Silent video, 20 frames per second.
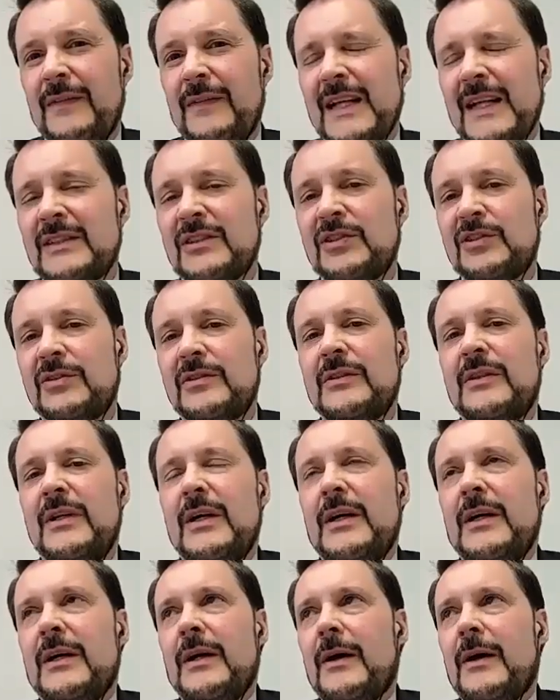and that's,
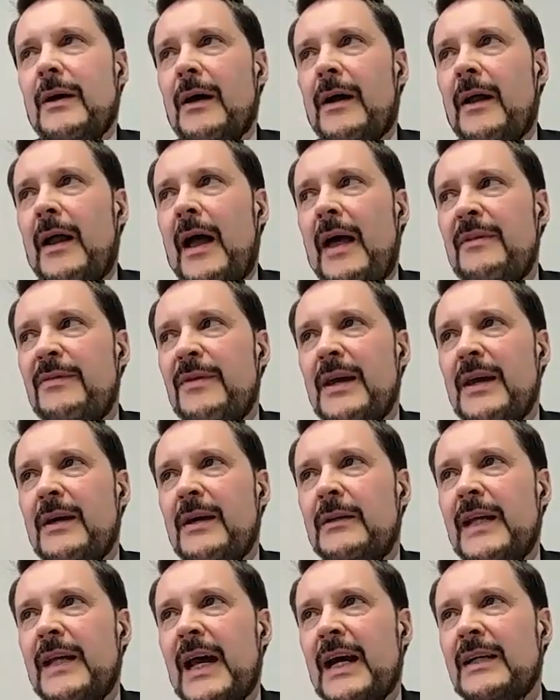I think,
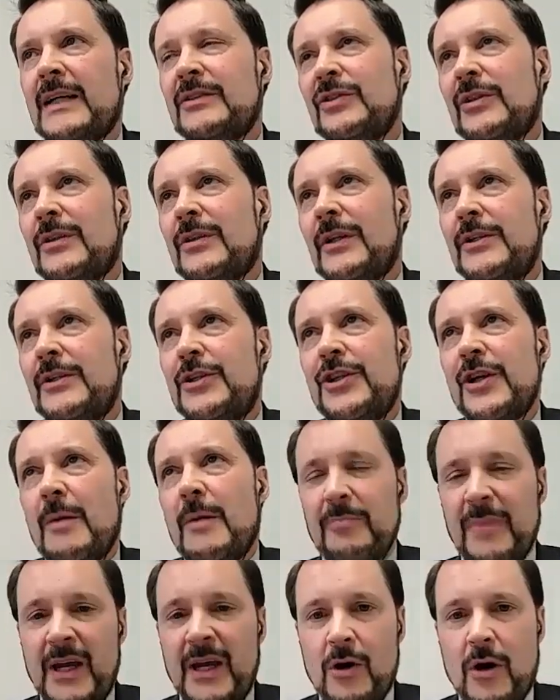an excellent
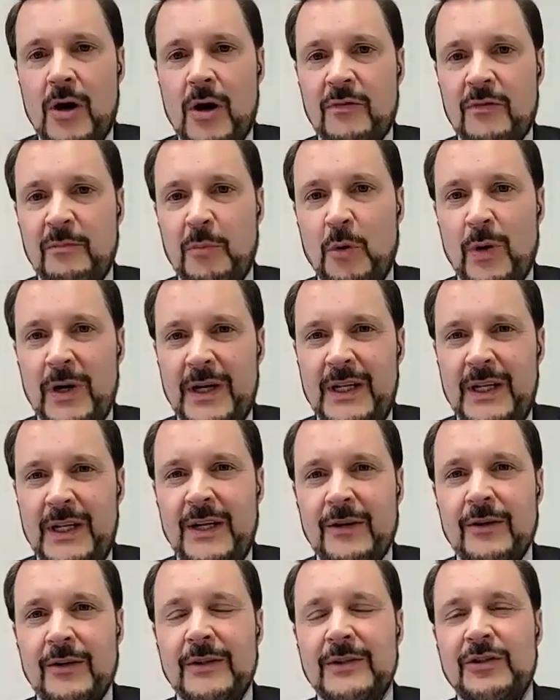jumping off point
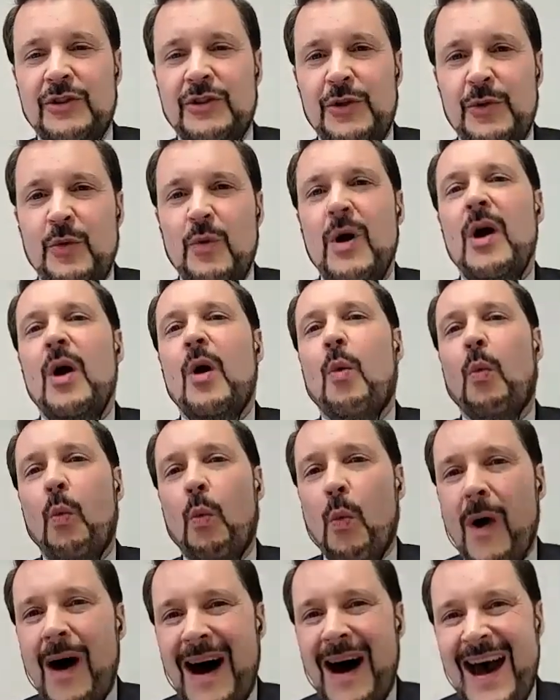here as to
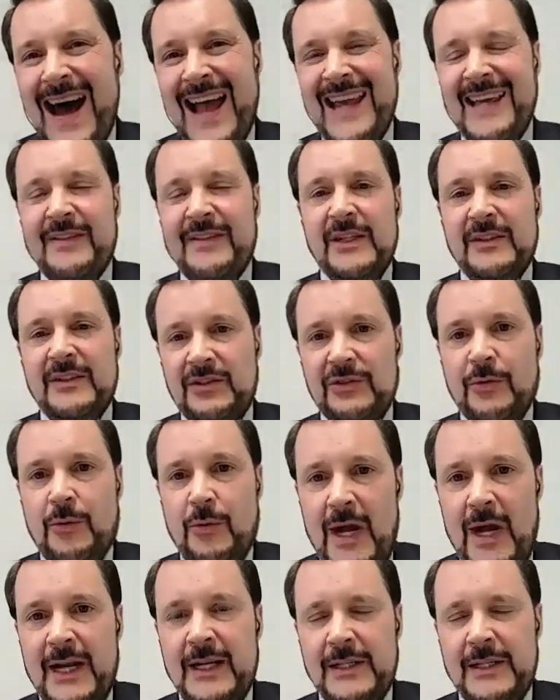why this
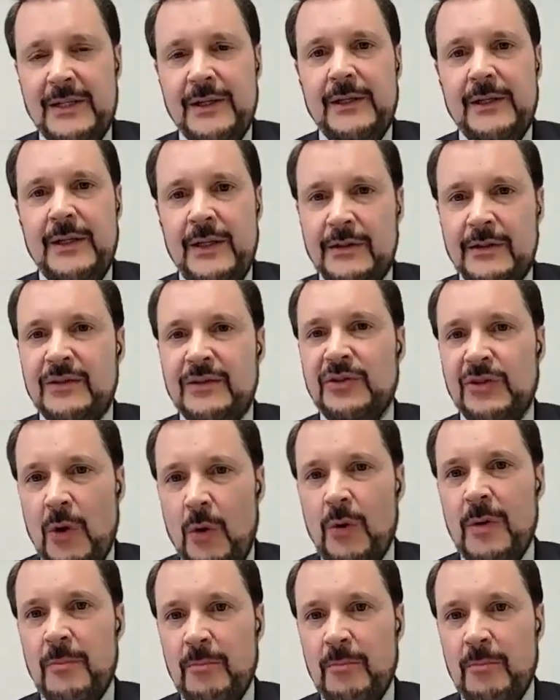credit is so